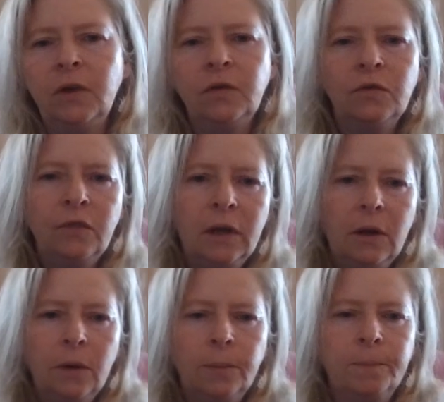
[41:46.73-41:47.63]
there's the
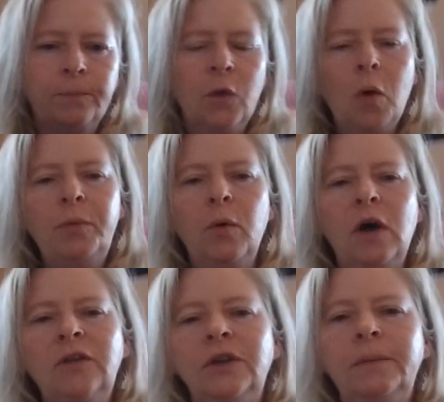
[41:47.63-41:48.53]
video. Hope you
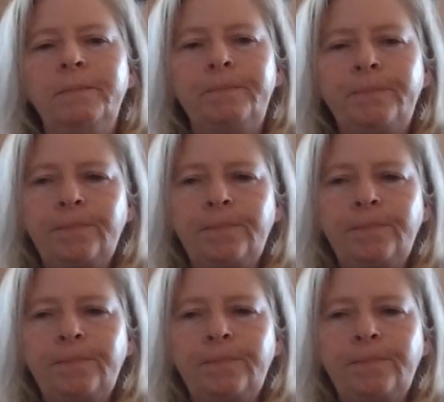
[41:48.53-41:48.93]
watch it.